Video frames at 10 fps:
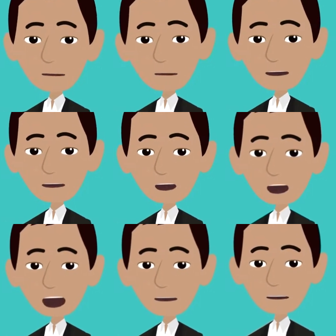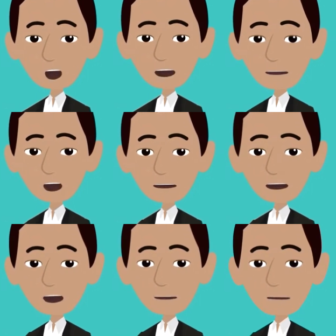that thing is
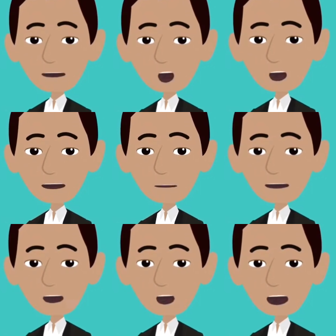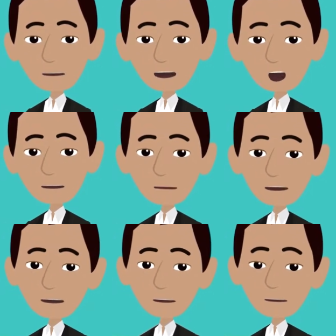most you, not most
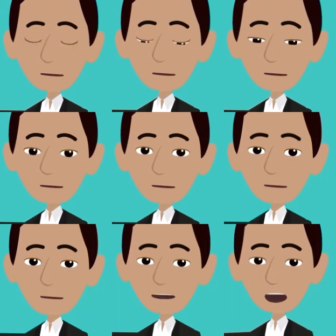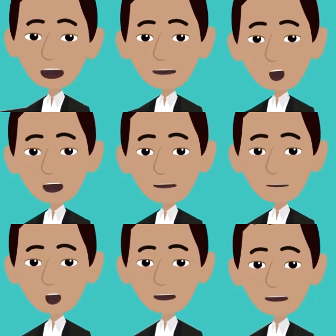them. They perhaps
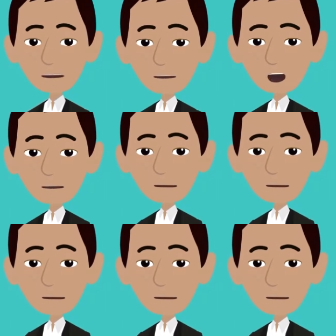will benefit